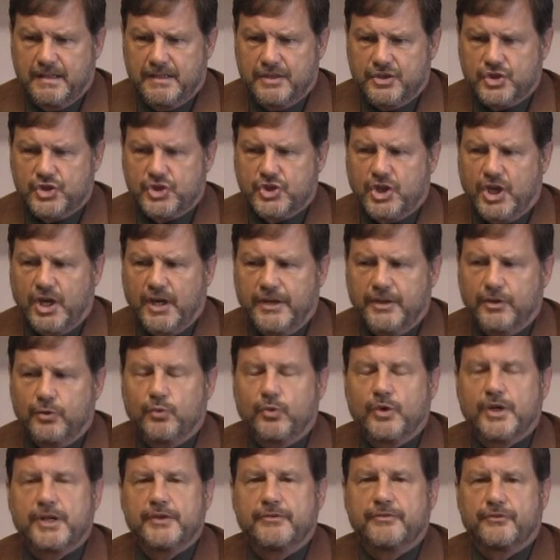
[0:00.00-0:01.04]
shy
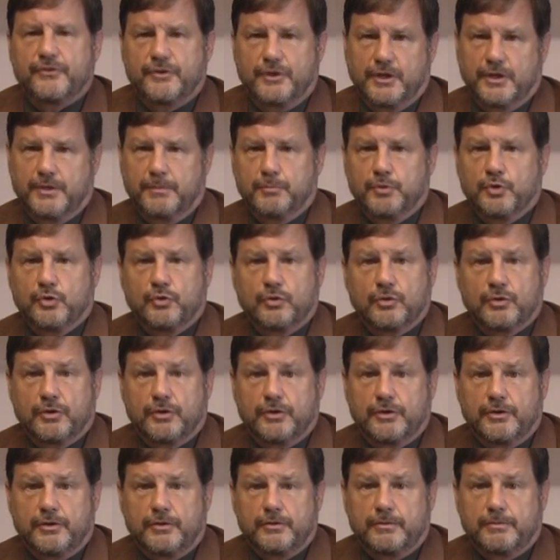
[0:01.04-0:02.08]
away from
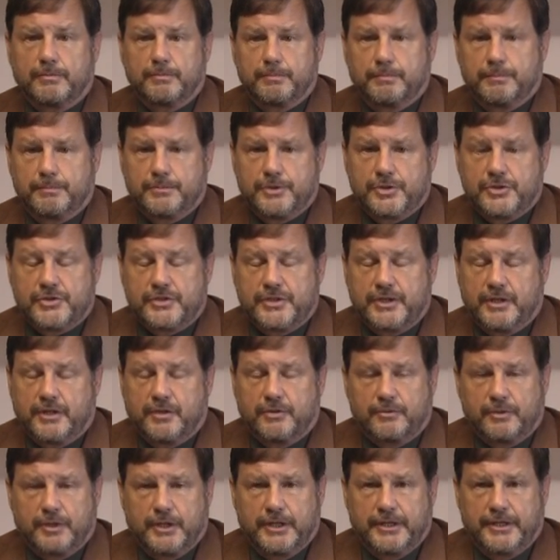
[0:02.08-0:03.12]
or just
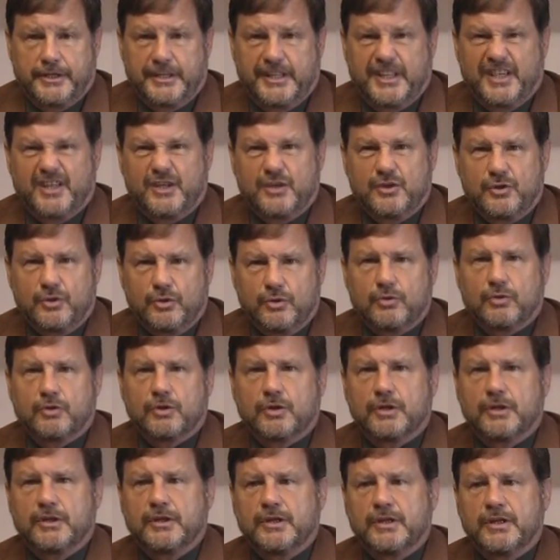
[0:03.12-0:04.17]
outright
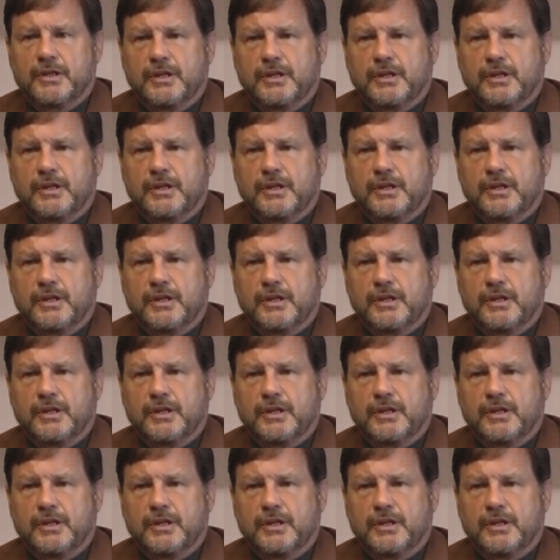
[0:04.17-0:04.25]
ignore